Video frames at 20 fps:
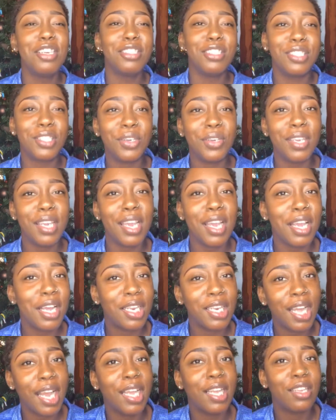So yeah,
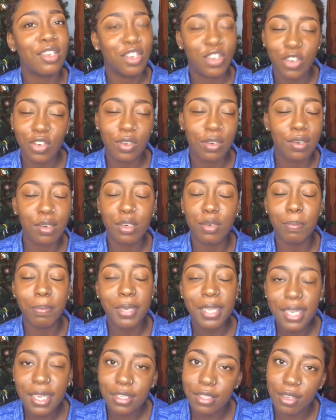like,
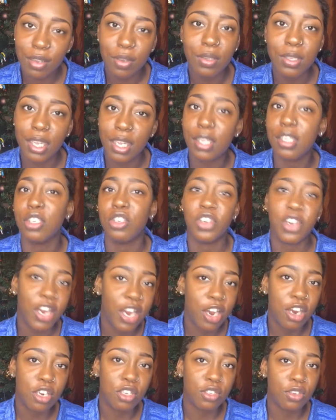please don't think that your
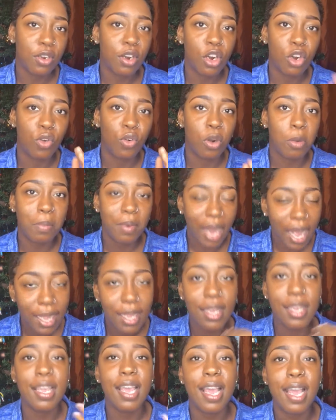hair is gonna grow up. Like,
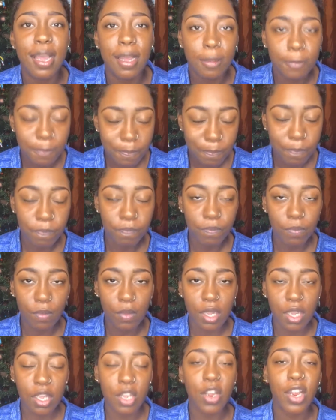yeah,
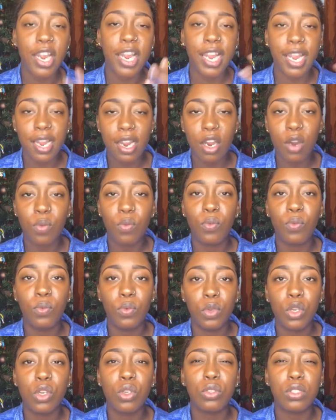your hair
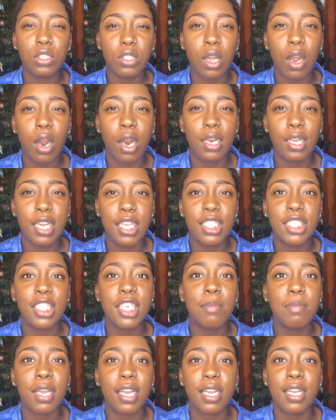will start, it
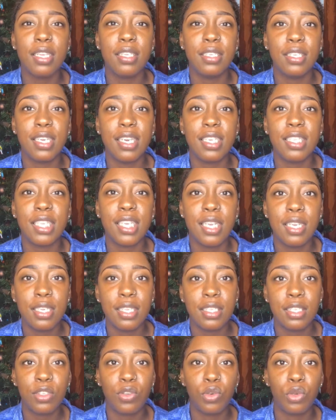seems like it does hit
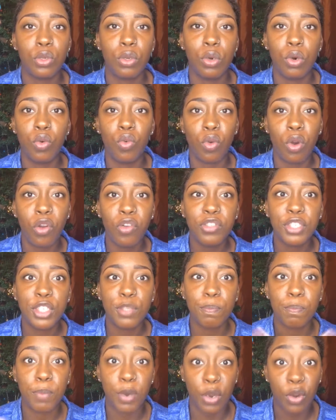this little growth
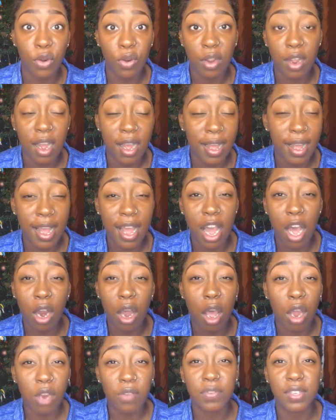spurt out
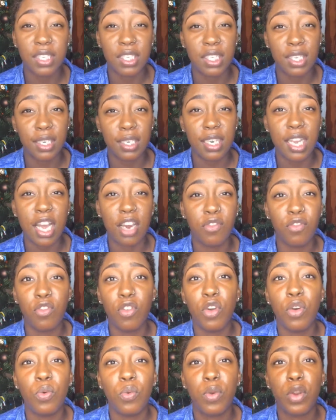all of a sudden out of
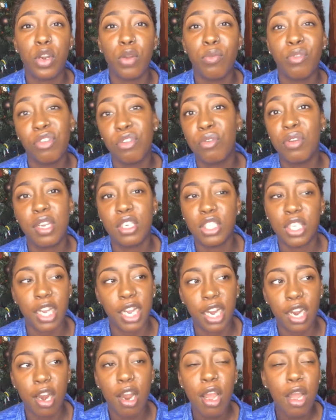nowhere when you cut your
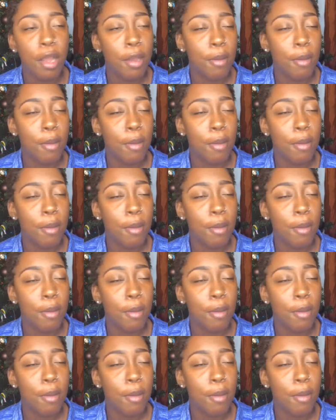hair.